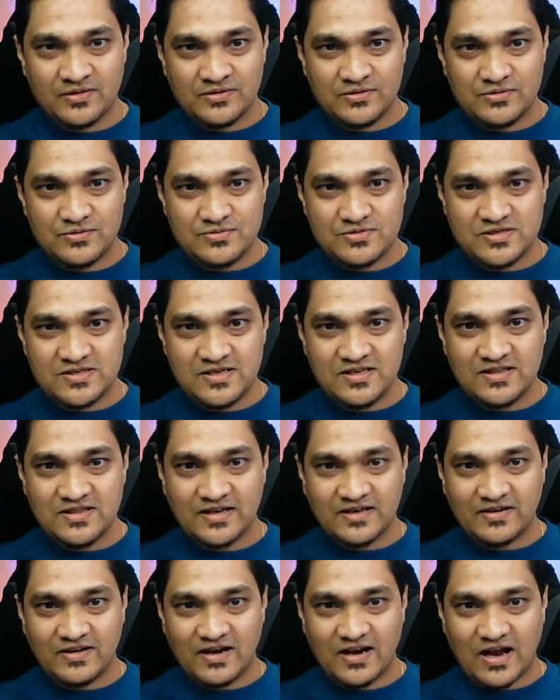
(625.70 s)
you see
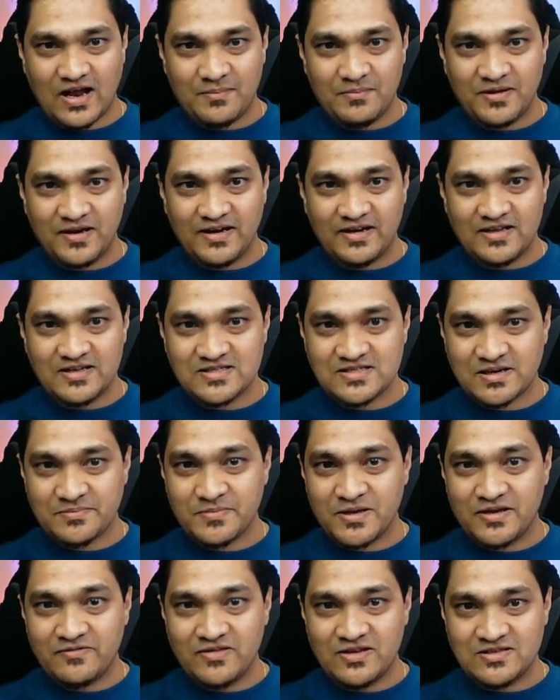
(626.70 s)
that I'm getting some
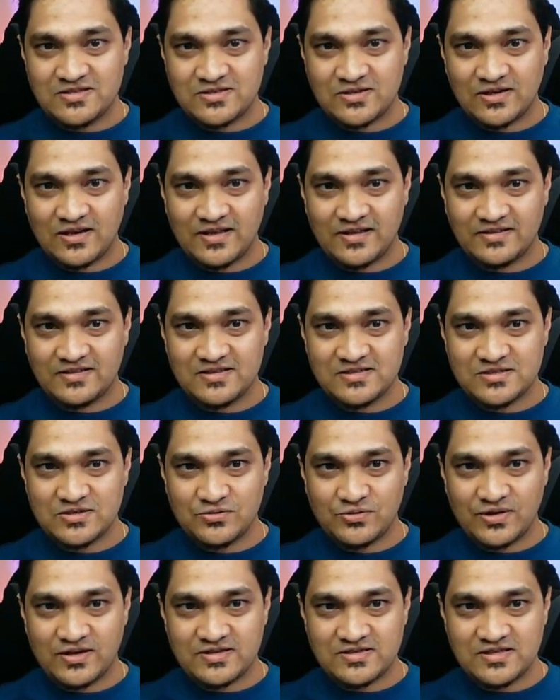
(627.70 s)
events here. Like this, you
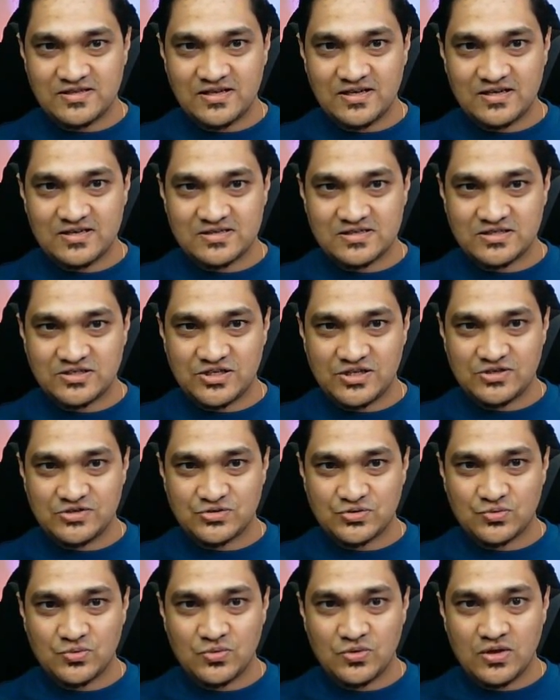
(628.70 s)
can see it is changed
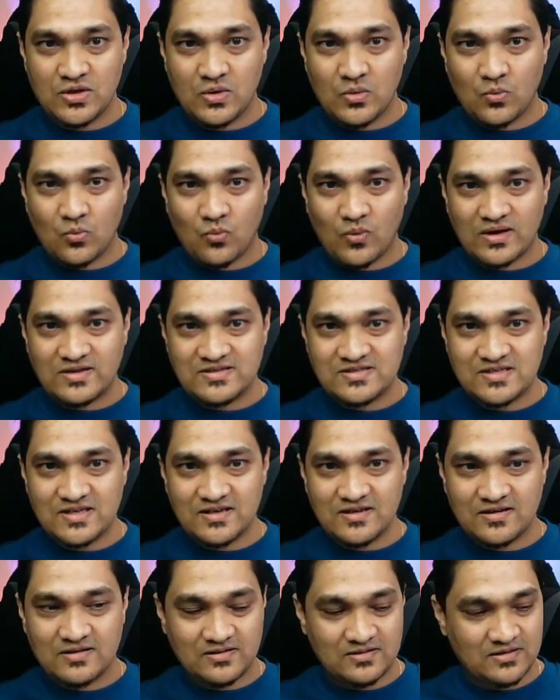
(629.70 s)
to 1
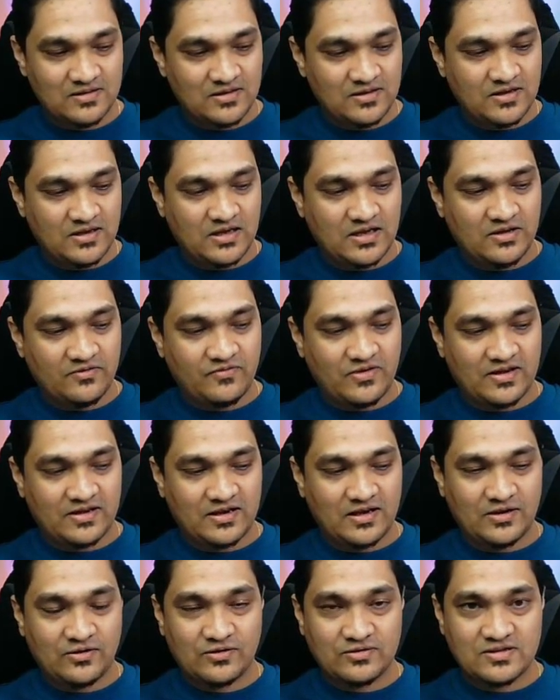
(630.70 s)
single. If I
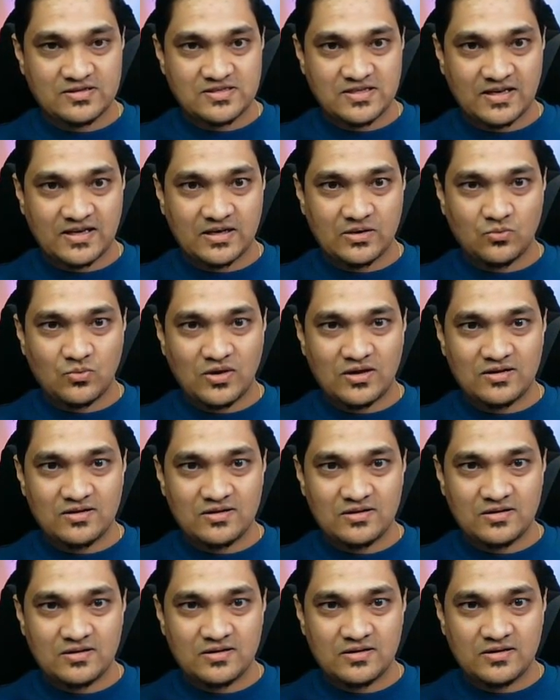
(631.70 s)
click on the second
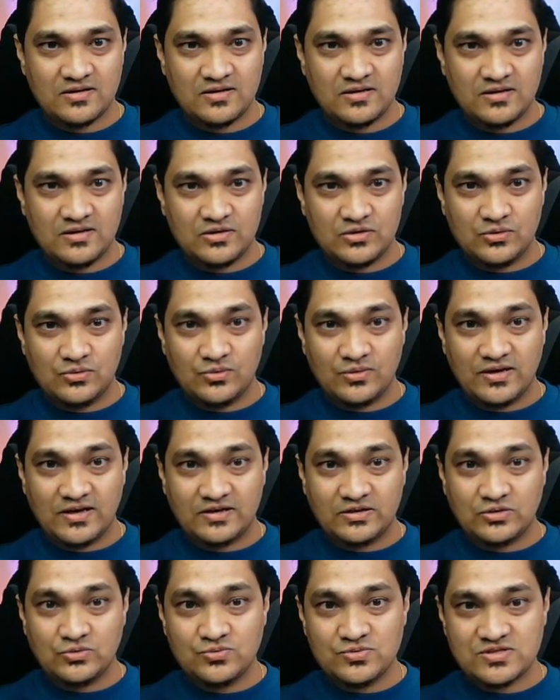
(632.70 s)
one, you
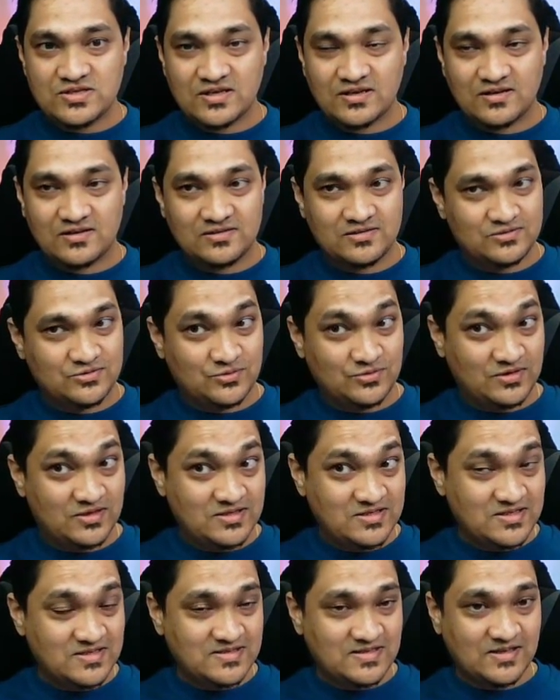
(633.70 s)
get 2 single. So
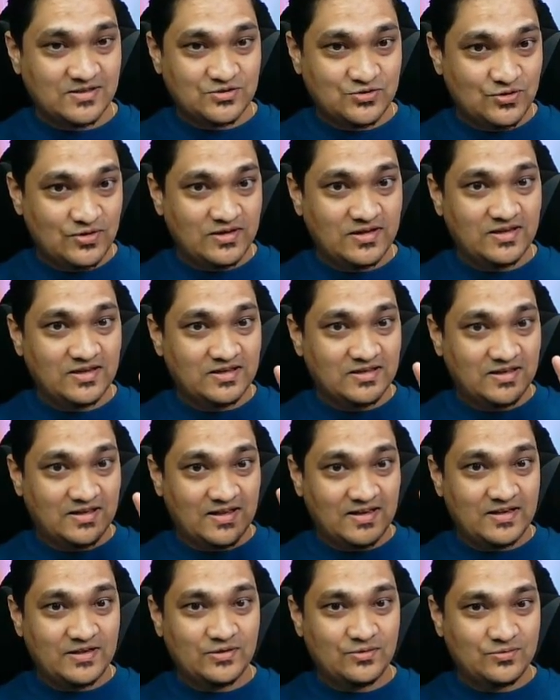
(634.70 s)
this is actually
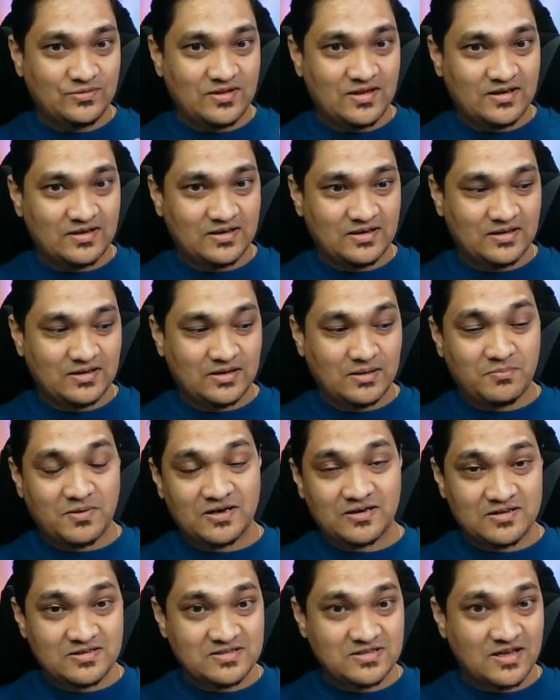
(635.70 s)
telling you that the
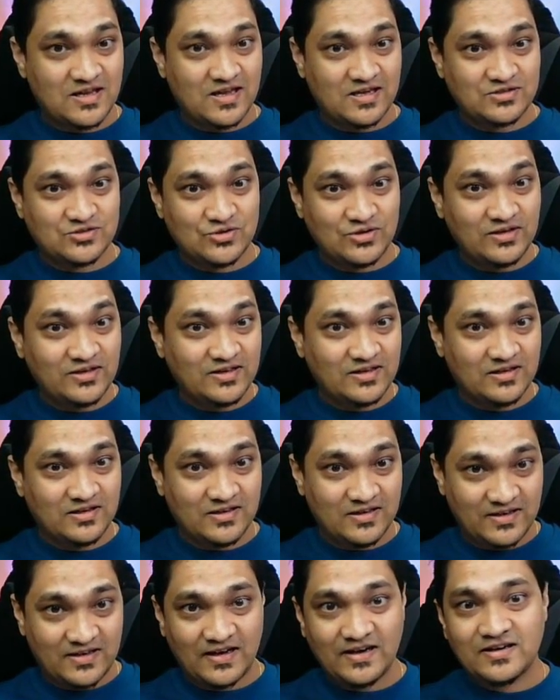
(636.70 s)
buttons are actually
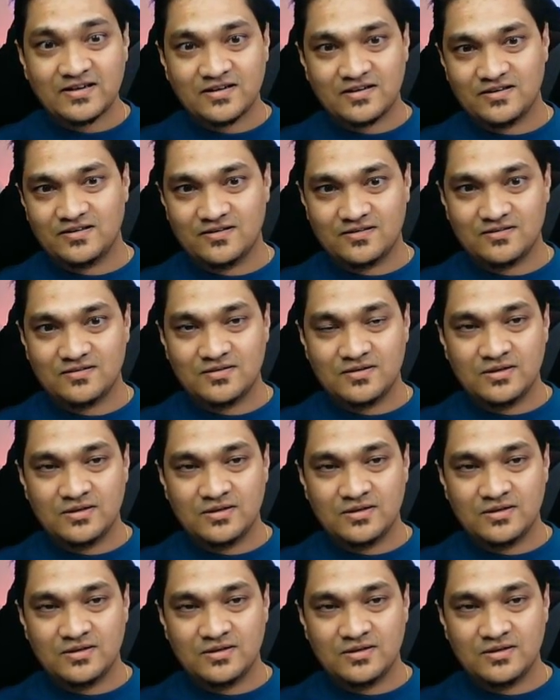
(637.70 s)
detected here,